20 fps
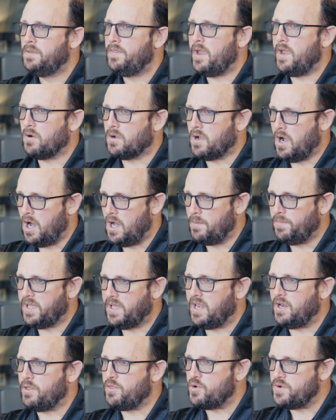They are
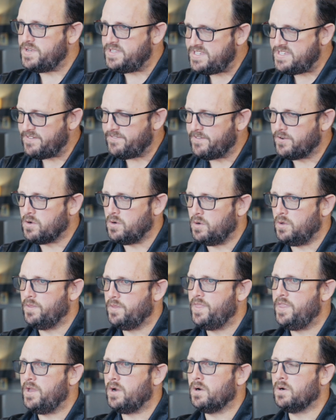complicated. They're
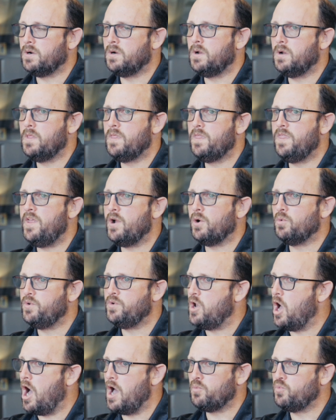difficult. They're
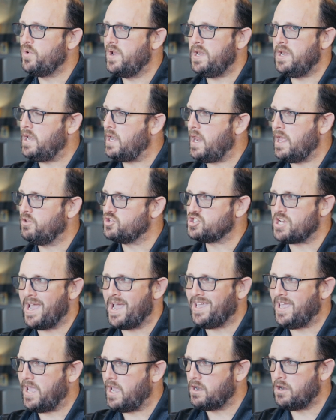not written in English.
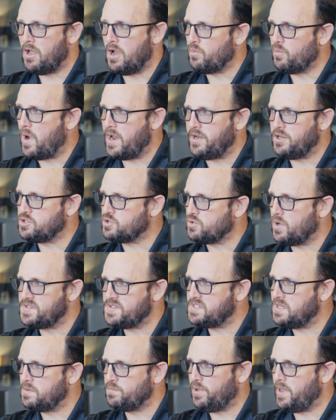I cannot write a
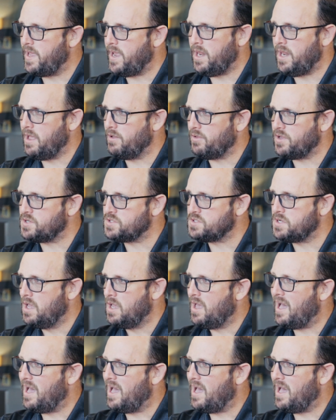trust in plain English.